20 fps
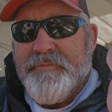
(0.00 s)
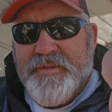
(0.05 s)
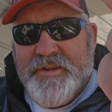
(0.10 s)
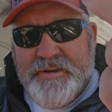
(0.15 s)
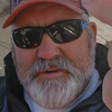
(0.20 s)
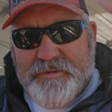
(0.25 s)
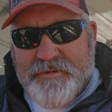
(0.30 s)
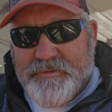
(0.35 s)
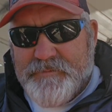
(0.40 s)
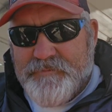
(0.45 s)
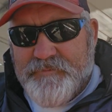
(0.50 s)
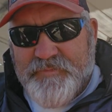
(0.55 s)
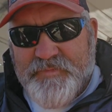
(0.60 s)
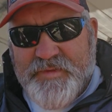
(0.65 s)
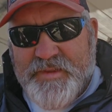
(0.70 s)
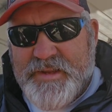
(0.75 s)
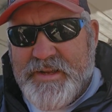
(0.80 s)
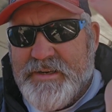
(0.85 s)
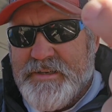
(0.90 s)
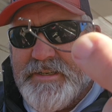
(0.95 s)

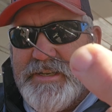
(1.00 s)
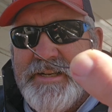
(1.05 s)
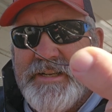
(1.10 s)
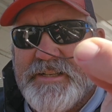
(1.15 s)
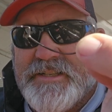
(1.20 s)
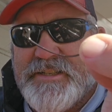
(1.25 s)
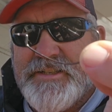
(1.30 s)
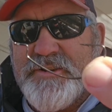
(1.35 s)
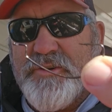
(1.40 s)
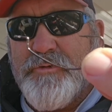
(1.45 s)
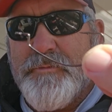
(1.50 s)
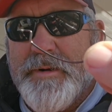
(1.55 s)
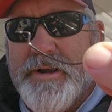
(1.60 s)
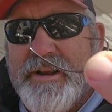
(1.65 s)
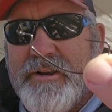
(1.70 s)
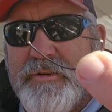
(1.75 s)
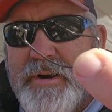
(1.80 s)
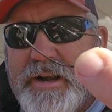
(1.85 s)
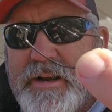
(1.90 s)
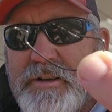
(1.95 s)
there's just so
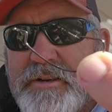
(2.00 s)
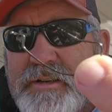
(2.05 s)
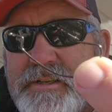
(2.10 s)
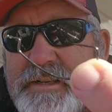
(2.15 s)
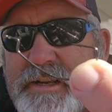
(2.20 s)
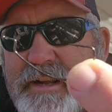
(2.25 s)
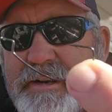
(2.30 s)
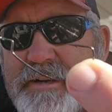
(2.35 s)
many great hooks